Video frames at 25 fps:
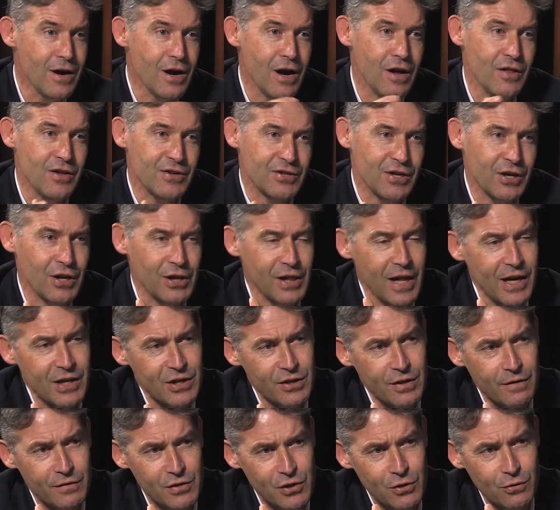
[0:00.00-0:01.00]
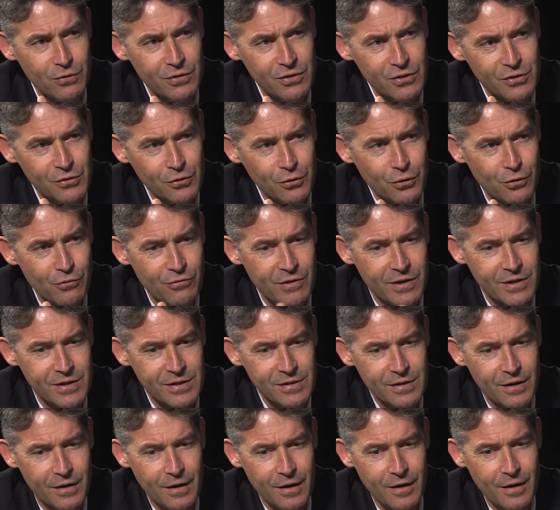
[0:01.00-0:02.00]
And it's a collection of short
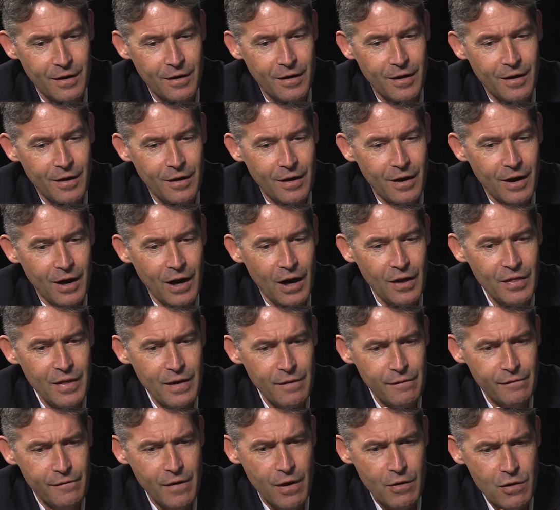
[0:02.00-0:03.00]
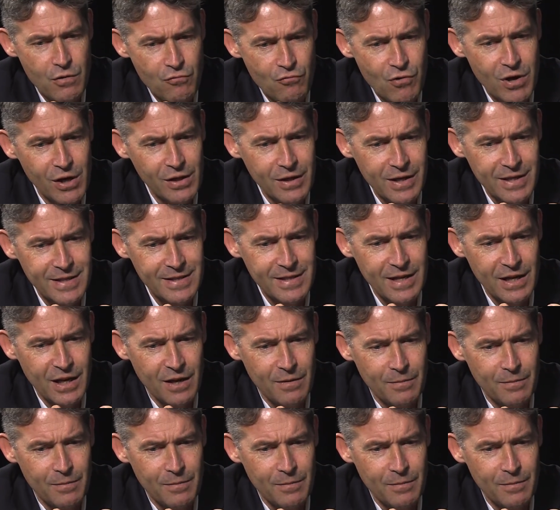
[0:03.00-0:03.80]
stories. And they're very realistic